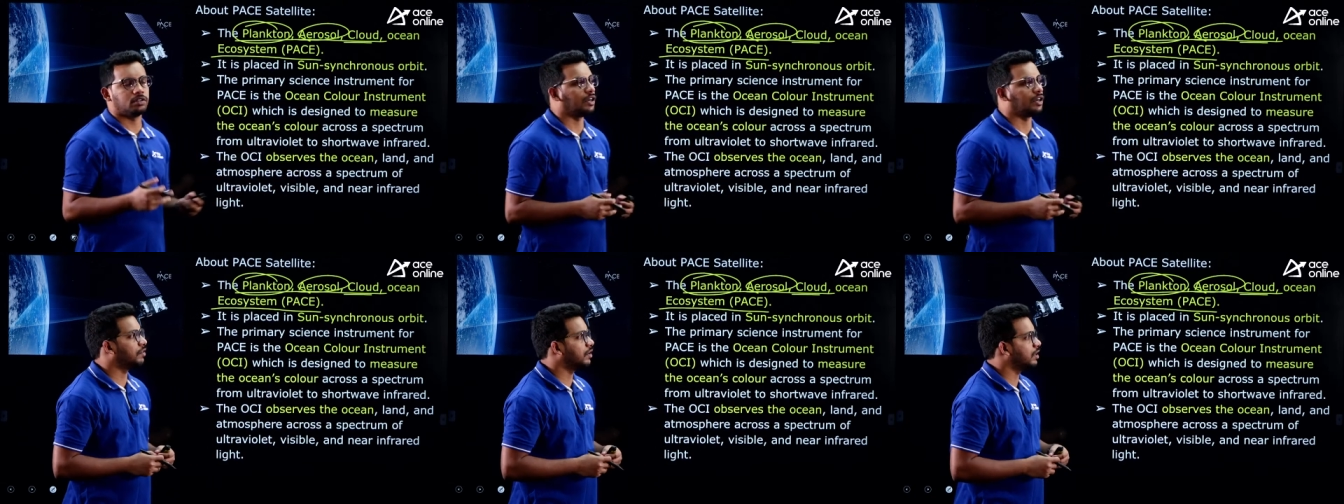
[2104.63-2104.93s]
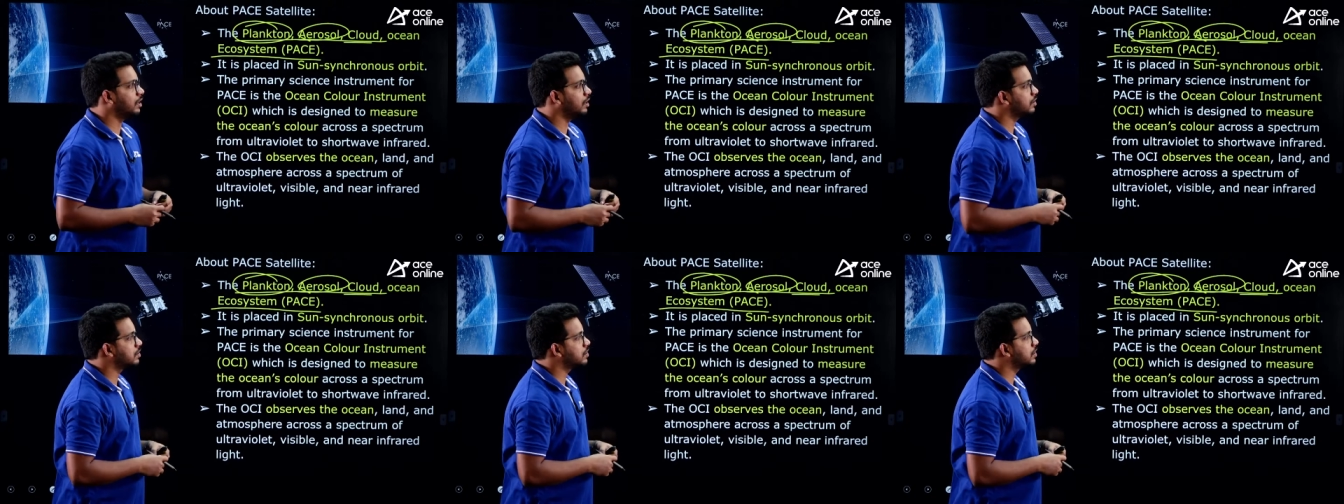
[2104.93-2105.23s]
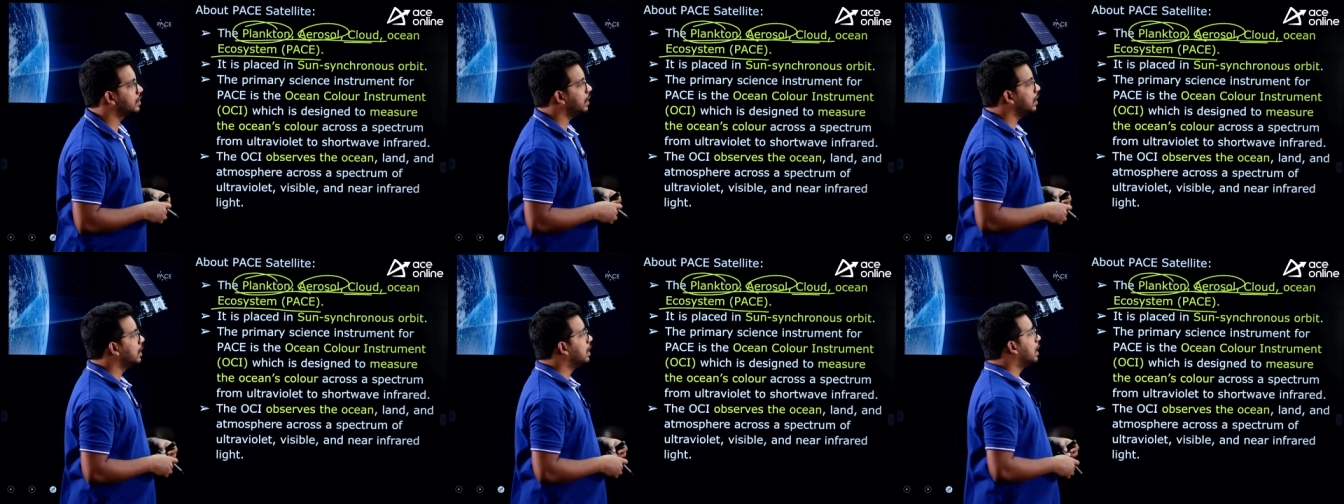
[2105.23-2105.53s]
that we
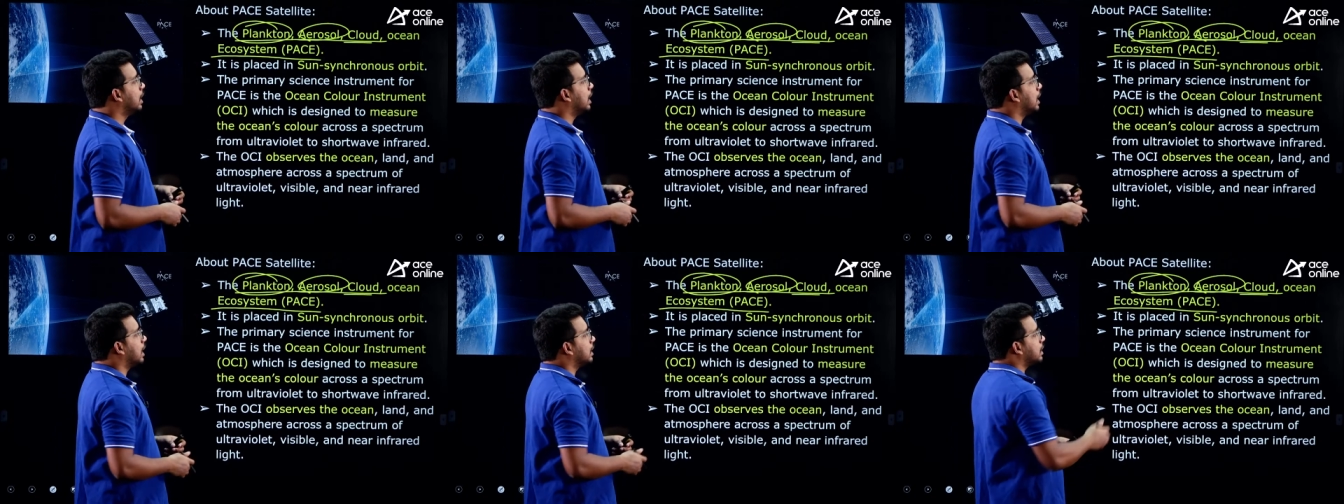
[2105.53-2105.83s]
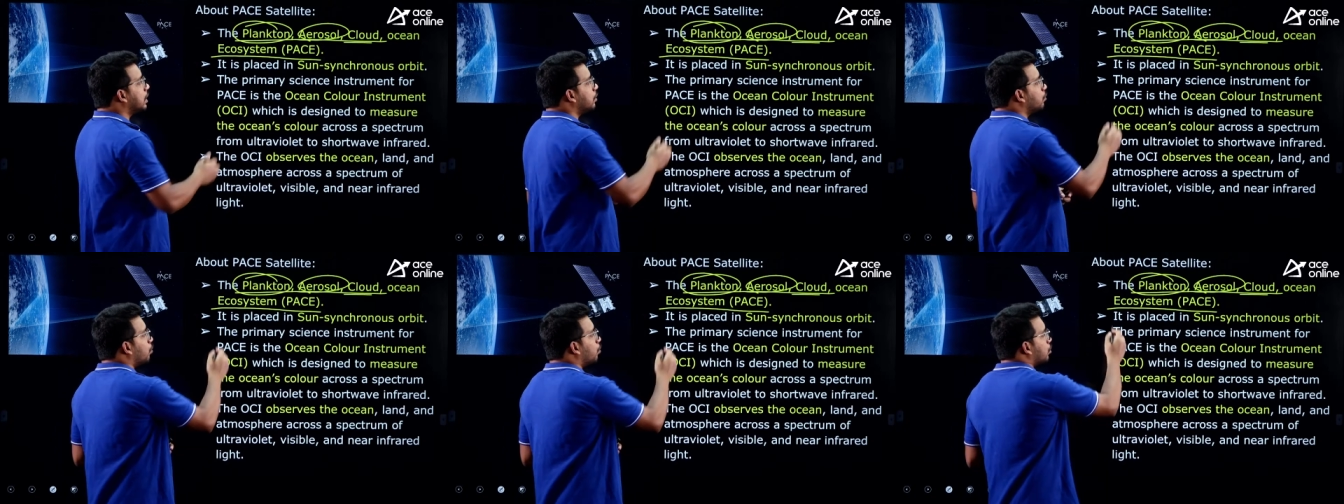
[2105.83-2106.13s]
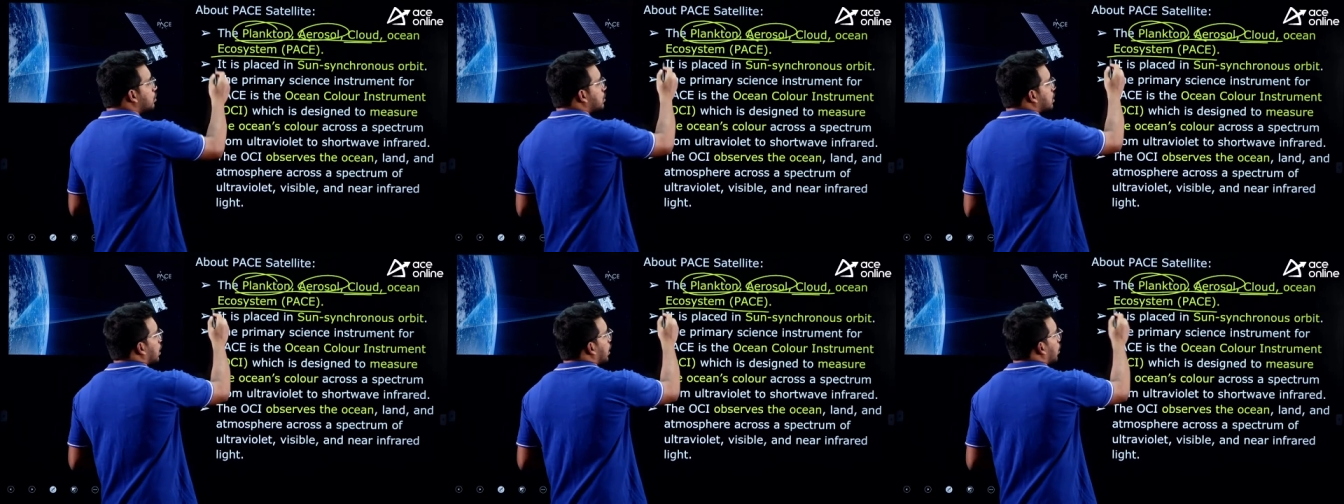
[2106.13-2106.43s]
see and then
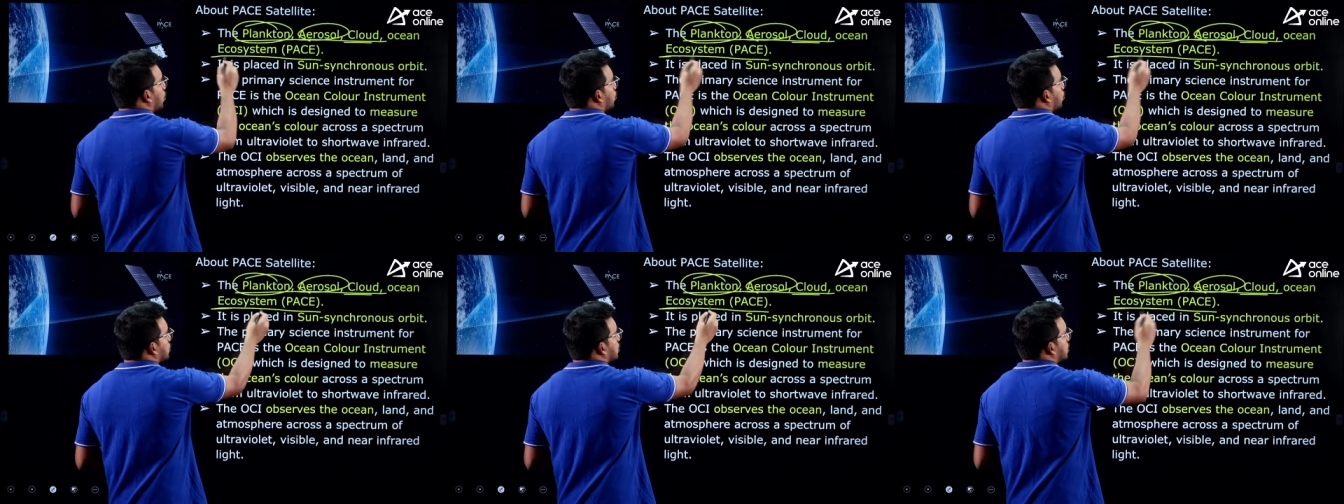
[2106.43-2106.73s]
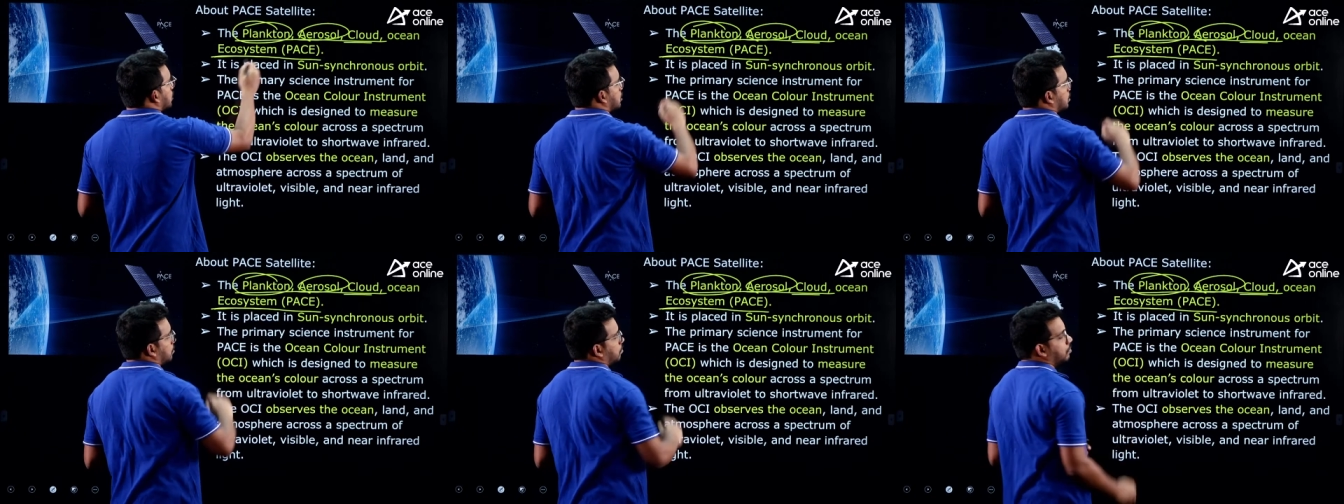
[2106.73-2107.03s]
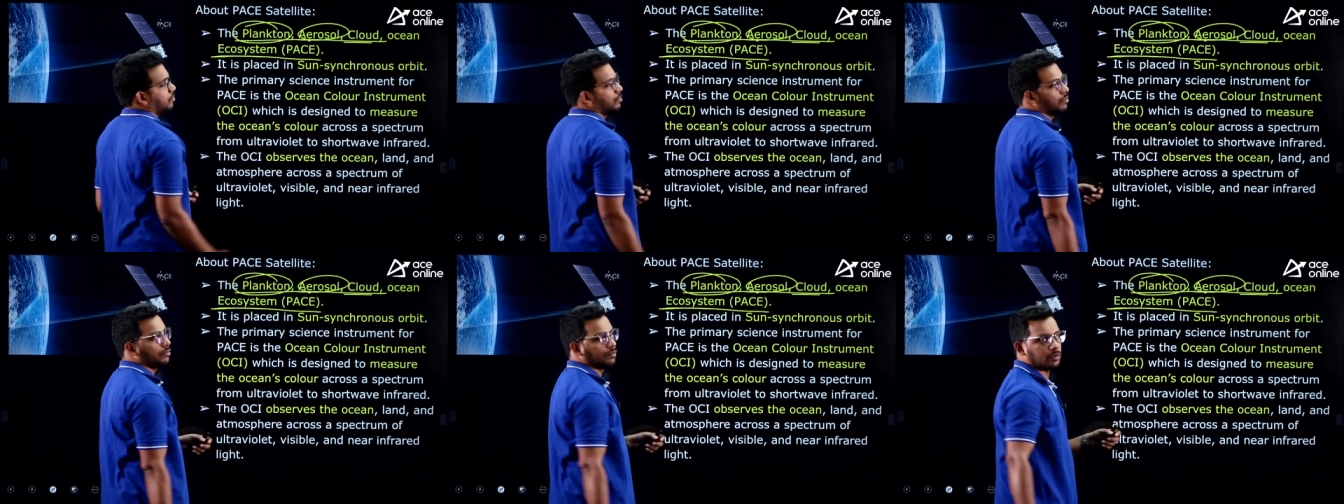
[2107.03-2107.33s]
ocean ecosystem,
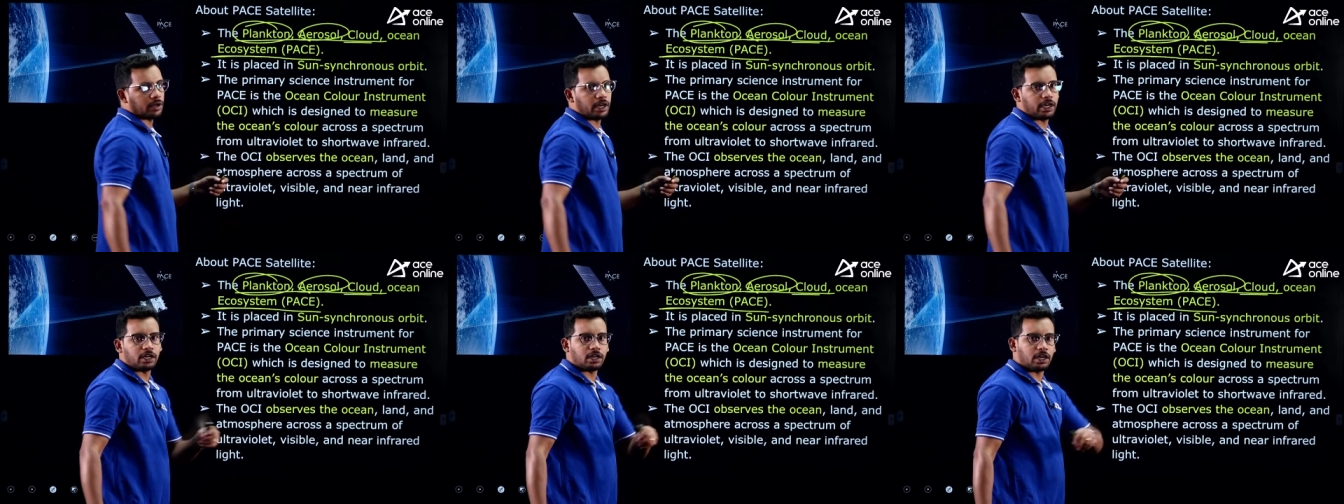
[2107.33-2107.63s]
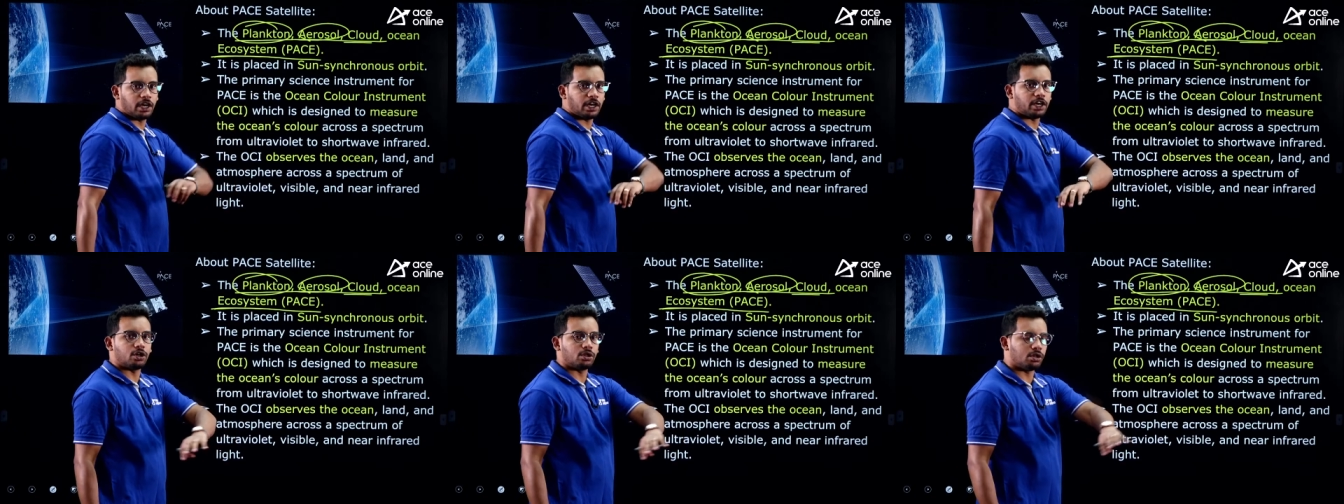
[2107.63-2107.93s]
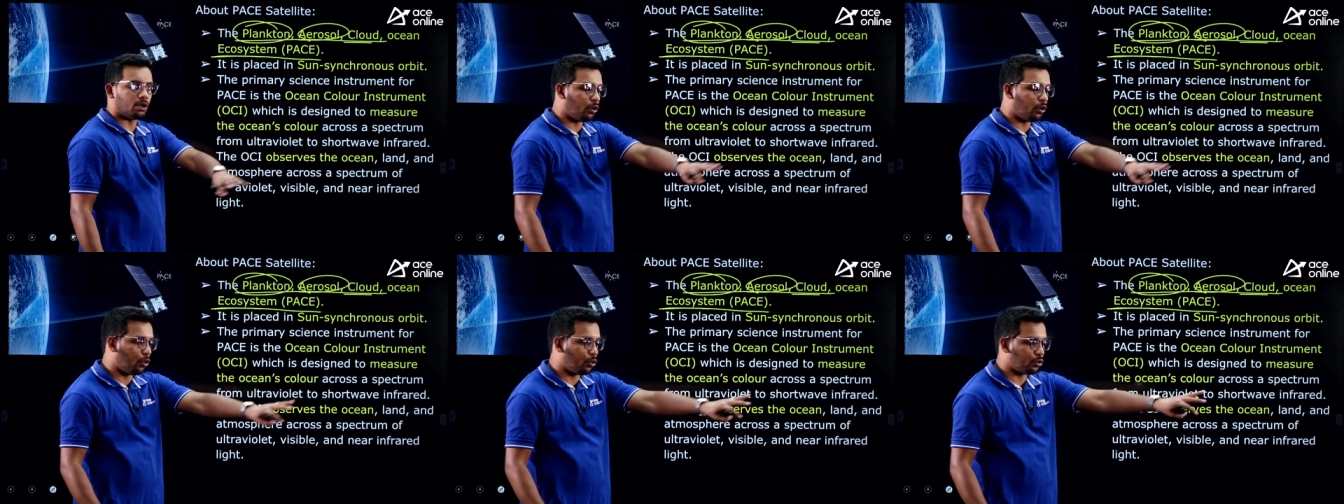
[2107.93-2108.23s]
right, related to
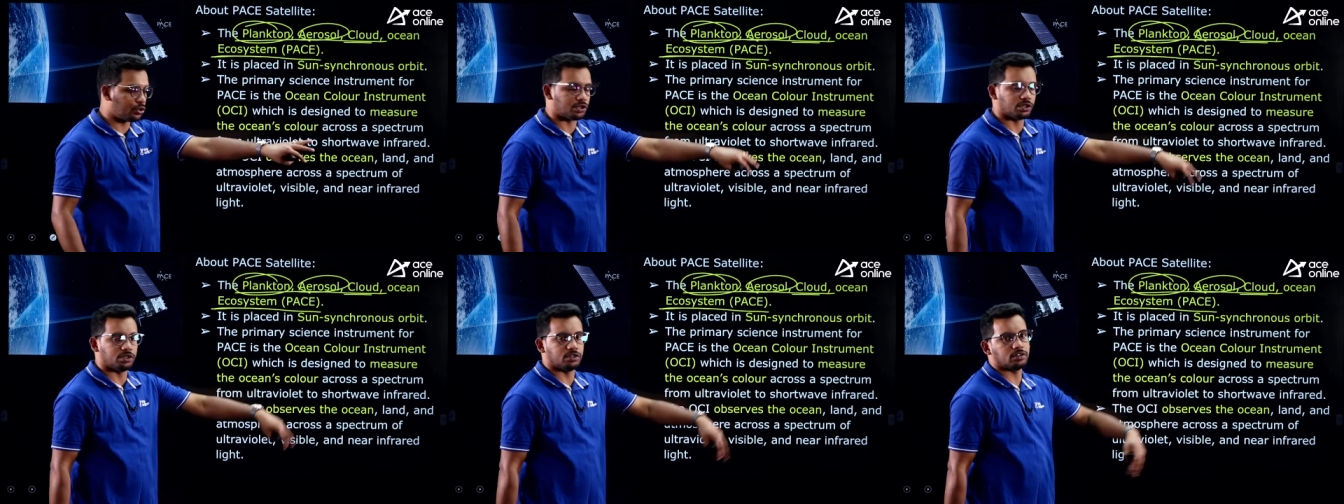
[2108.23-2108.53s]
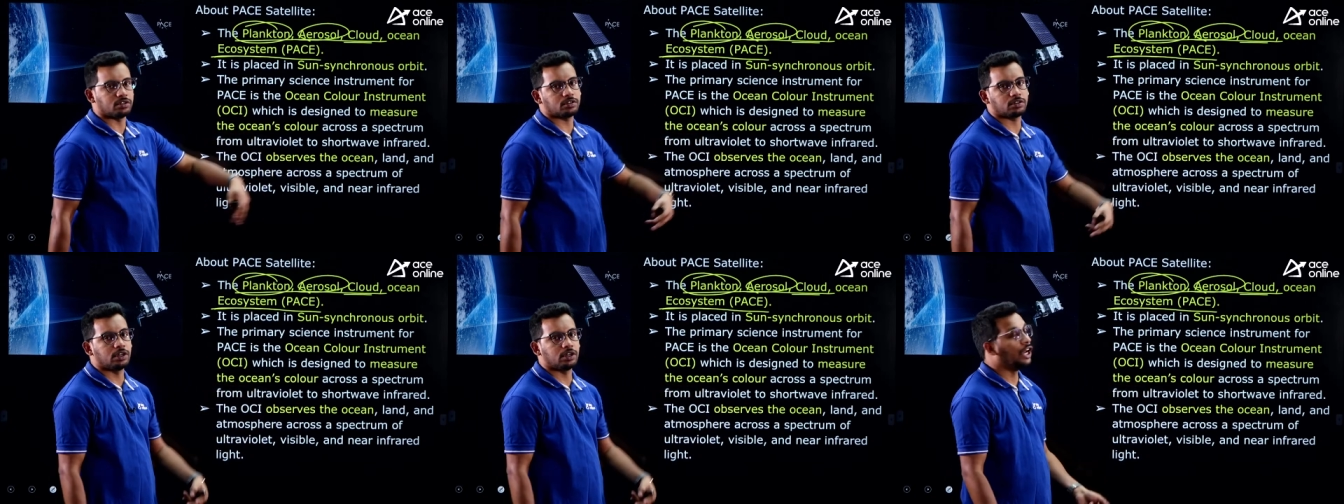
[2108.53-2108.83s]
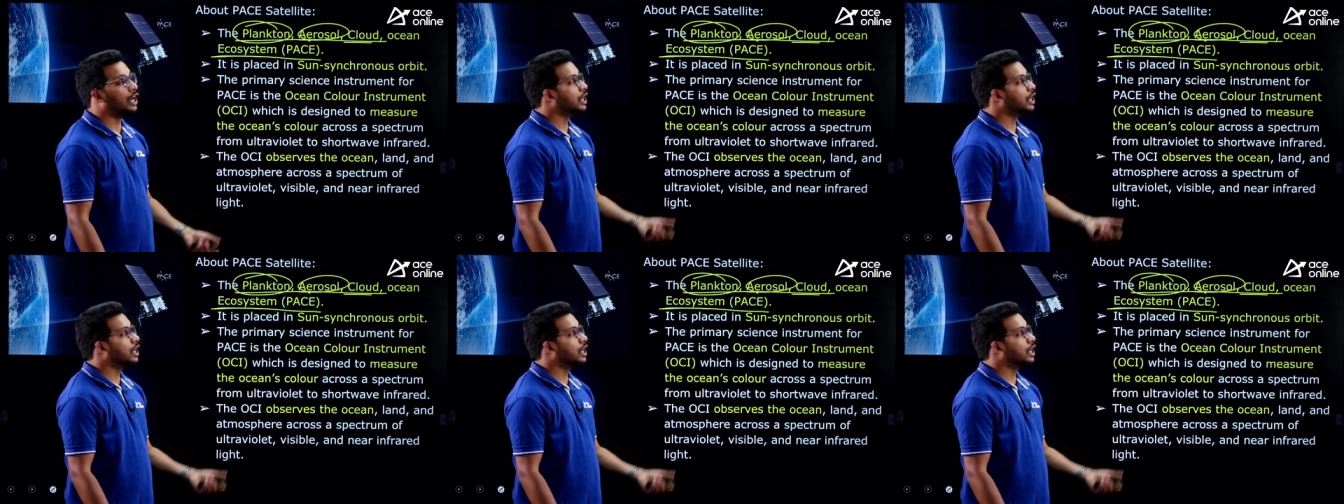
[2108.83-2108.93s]
the oceans.